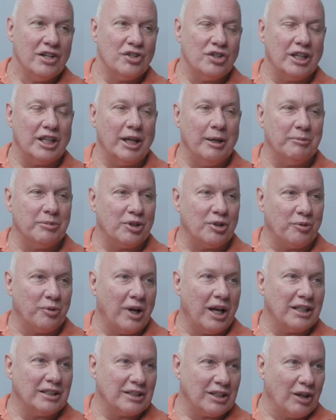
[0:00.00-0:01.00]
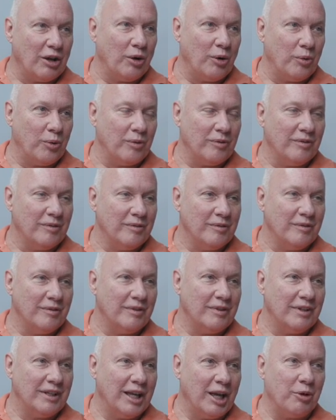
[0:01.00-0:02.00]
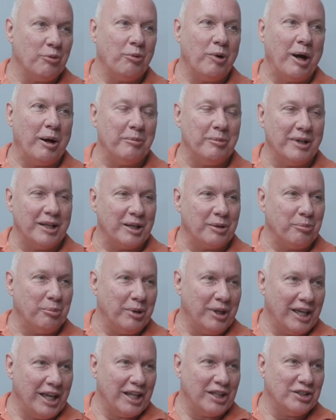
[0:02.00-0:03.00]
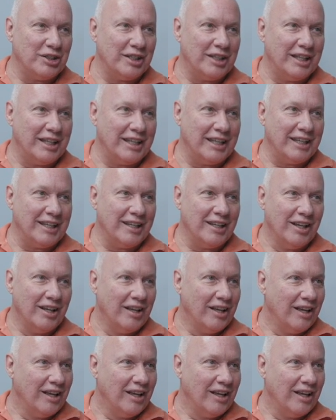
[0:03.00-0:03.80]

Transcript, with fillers: She comes to Roscoe, Ken Wapnick, PhD,